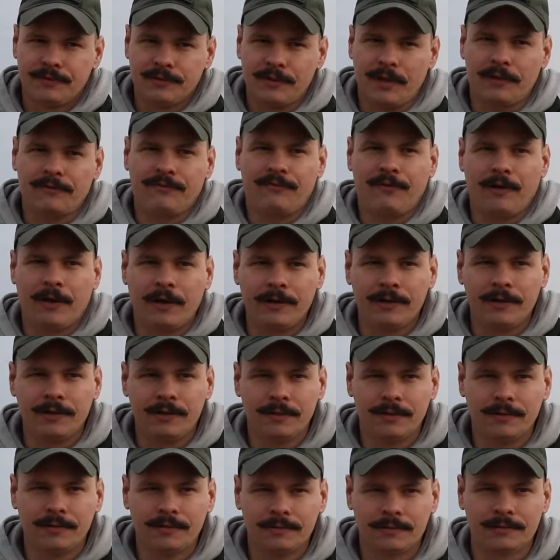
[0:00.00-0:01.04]
lot of fun,
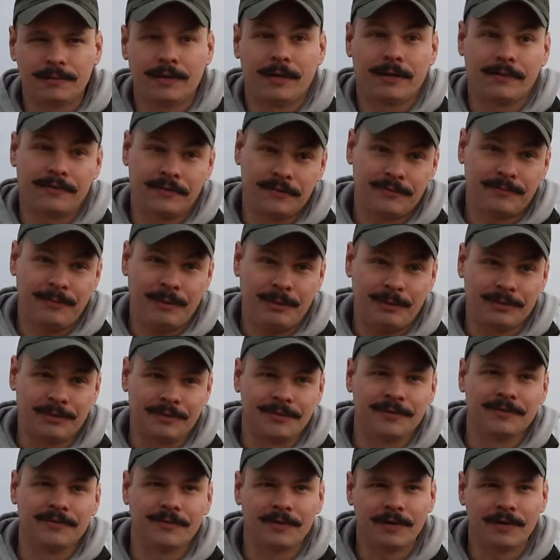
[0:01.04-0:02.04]
it's a lot of expensive.